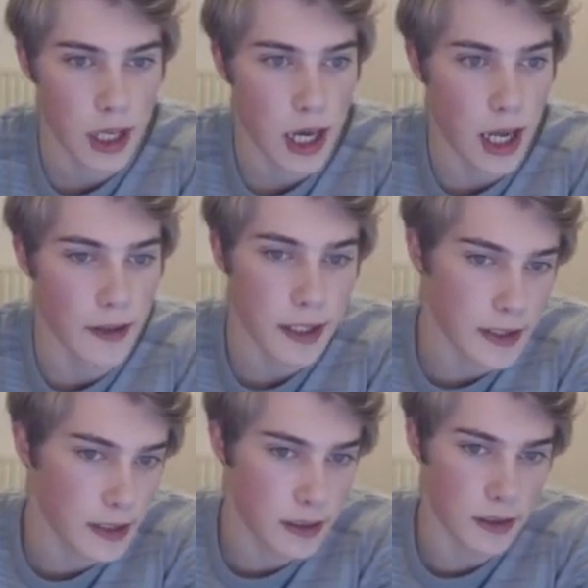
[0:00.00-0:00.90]
And
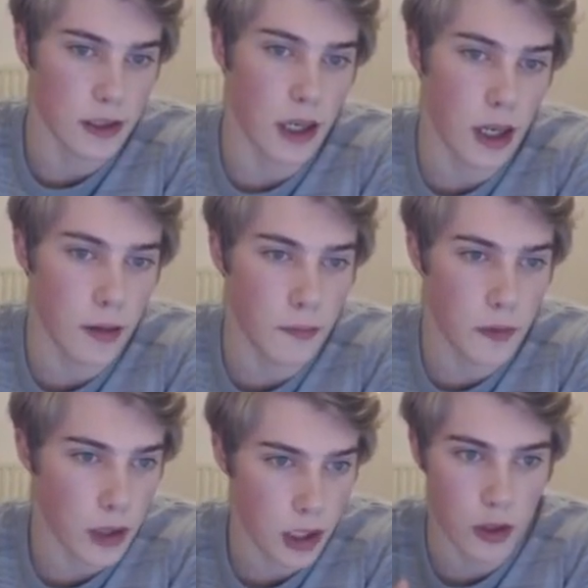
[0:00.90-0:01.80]
this is um,
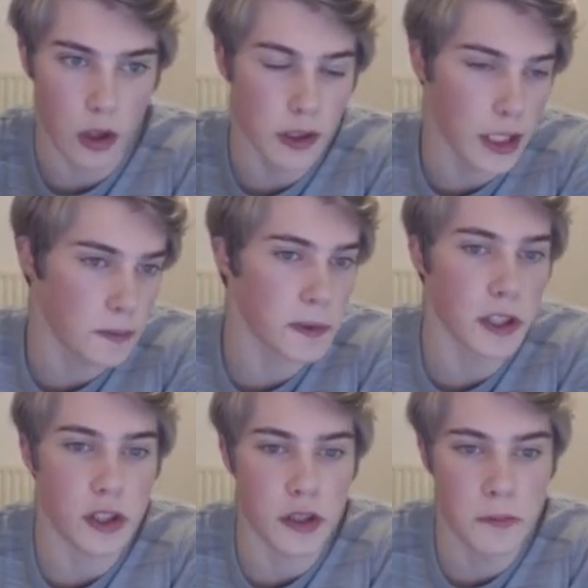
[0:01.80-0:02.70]
not this
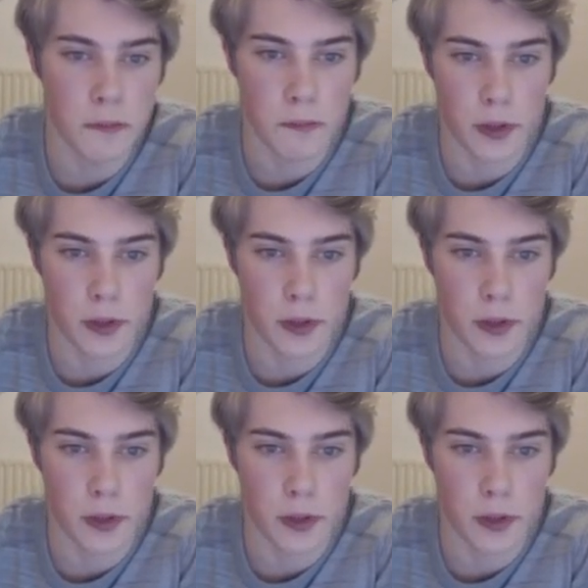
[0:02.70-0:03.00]
position,